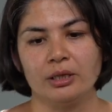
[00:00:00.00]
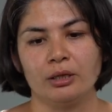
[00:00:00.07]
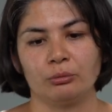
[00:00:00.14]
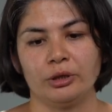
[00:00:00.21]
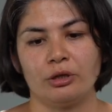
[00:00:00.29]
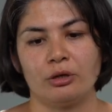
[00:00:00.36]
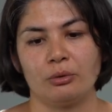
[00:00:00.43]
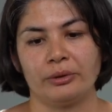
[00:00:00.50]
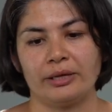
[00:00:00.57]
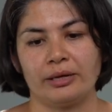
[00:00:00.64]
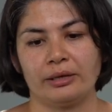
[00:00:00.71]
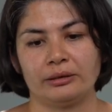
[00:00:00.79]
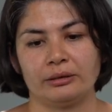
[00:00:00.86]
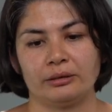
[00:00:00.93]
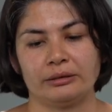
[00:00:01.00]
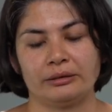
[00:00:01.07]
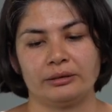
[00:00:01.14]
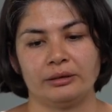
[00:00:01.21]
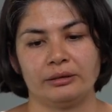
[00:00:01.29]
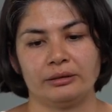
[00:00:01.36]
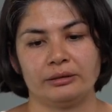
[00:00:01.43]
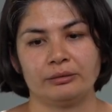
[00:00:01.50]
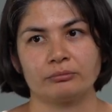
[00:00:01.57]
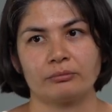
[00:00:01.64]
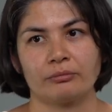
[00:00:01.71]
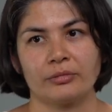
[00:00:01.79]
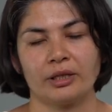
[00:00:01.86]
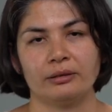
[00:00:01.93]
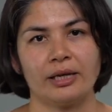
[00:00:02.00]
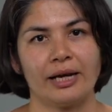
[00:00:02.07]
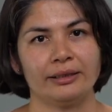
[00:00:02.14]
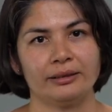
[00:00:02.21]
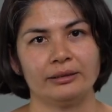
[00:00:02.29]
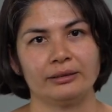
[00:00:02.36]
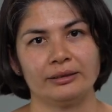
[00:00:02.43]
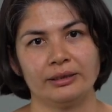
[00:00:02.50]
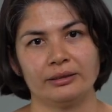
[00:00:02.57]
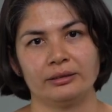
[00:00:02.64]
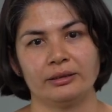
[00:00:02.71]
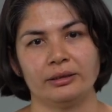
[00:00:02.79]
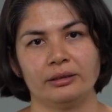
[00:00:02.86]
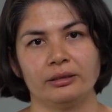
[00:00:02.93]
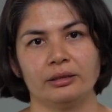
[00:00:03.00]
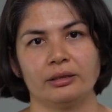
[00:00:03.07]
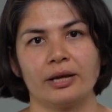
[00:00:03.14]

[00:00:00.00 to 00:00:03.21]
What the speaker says: We know that since 1960s,